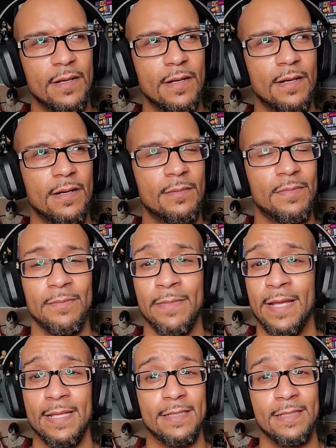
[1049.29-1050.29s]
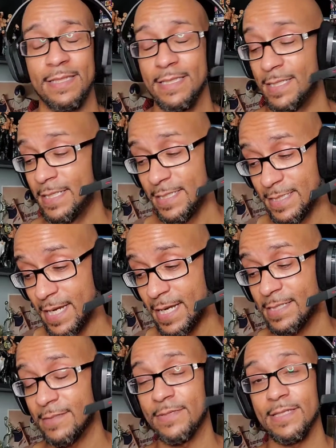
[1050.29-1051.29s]
But man, he's
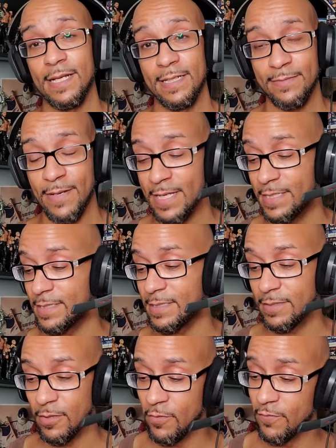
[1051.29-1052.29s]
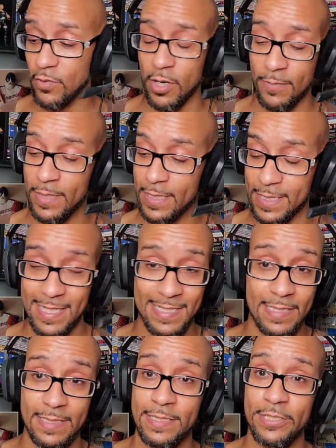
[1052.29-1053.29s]
had some solid matches. And overall, man, like I
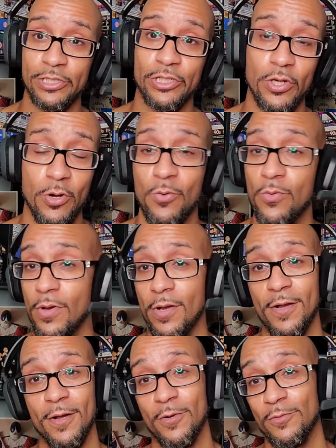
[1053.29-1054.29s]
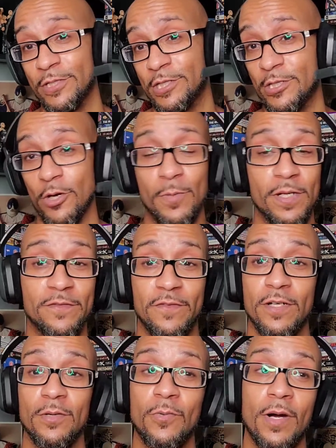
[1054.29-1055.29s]
said, this show was so much
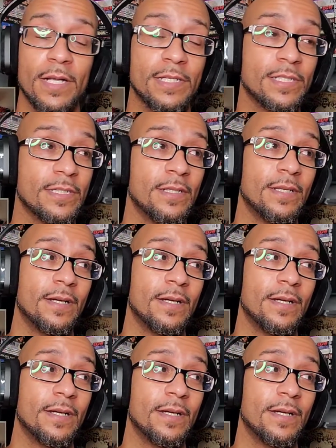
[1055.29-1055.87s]
fun to watch.